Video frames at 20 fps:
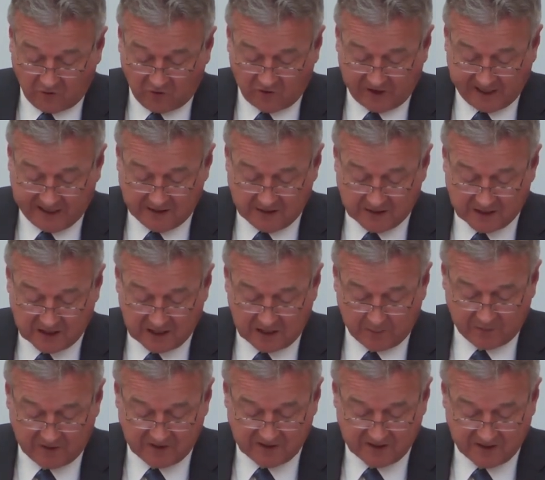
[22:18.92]
trade
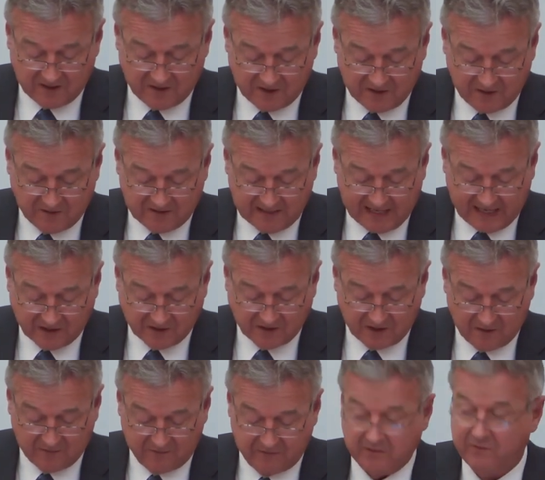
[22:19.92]
surplus in
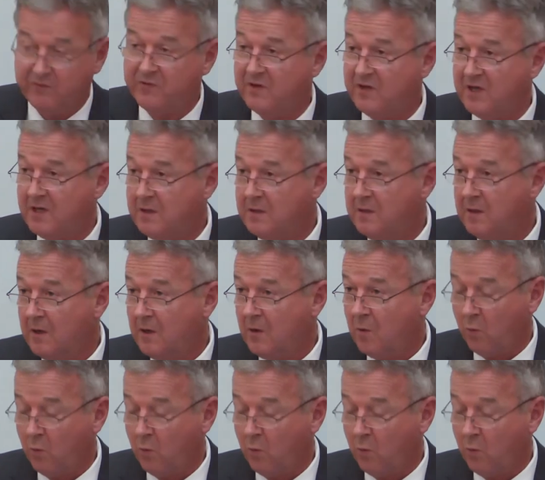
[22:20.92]
2015,